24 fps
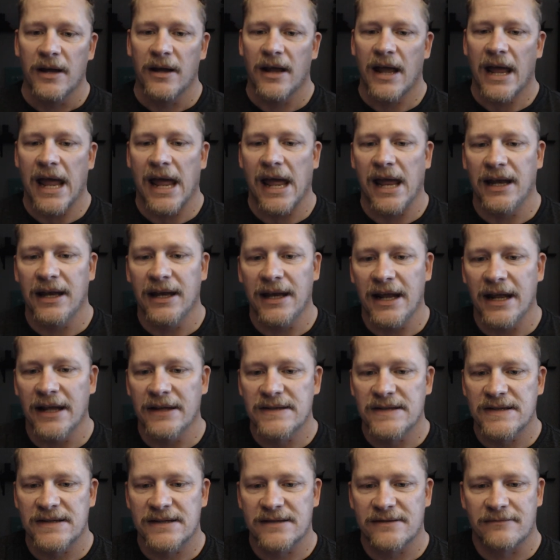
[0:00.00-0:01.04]
And
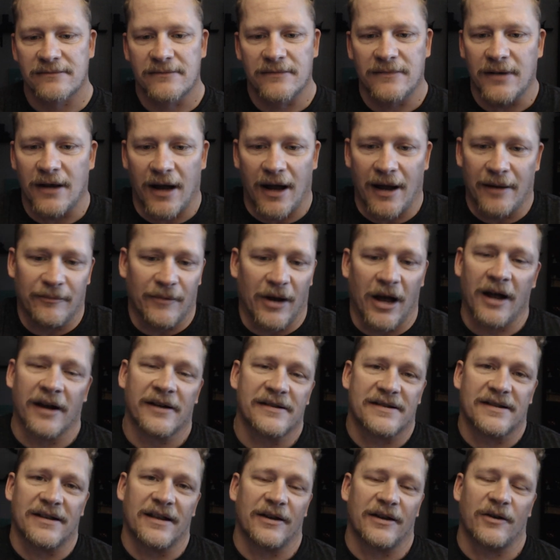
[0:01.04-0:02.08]
it's I'm
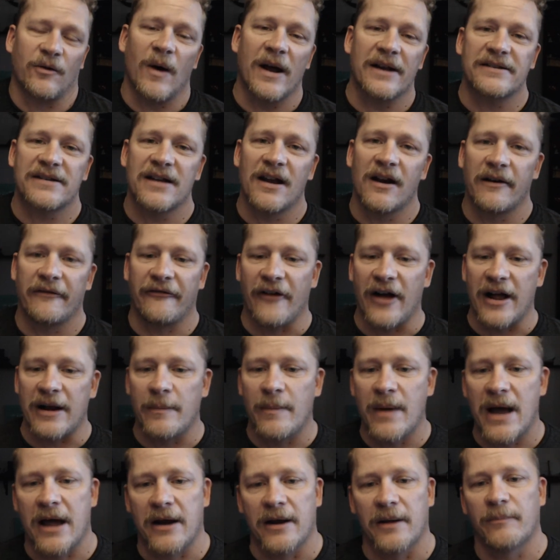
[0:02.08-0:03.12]
honestly quite terrified
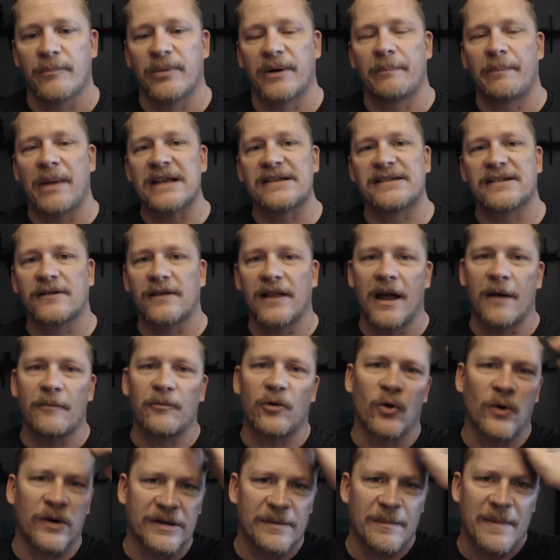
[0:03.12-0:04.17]
about it. But basically I'm
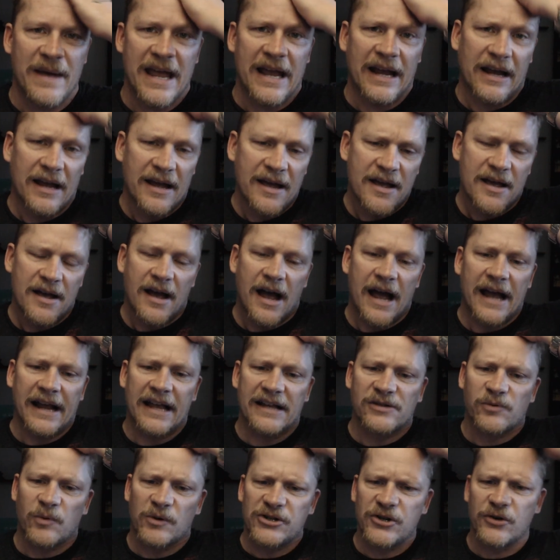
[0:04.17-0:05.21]
going to make I
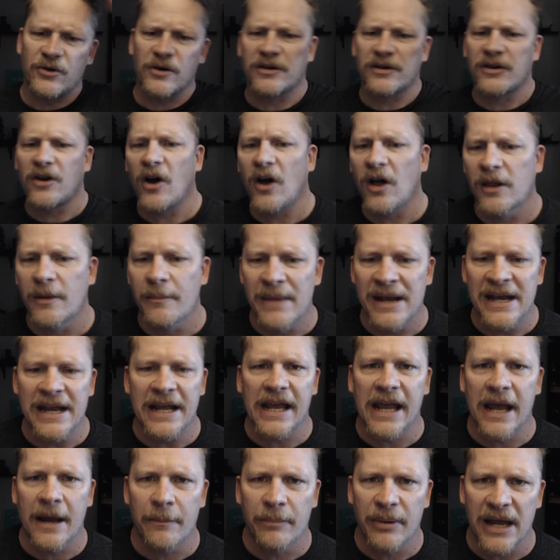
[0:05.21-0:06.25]
guess what you could call a mini
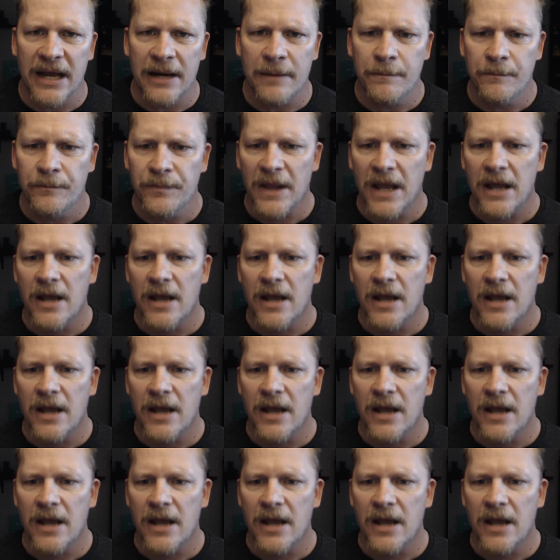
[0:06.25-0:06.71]
campaign.